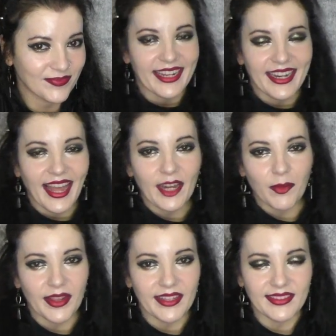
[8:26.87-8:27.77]
In line
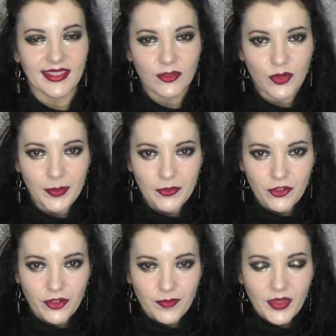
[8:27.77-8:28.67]
with this
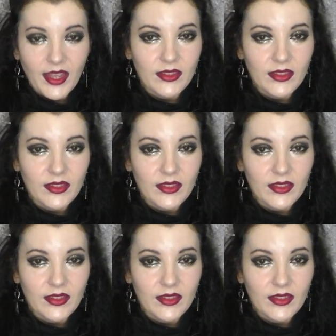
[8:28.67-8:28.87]
description,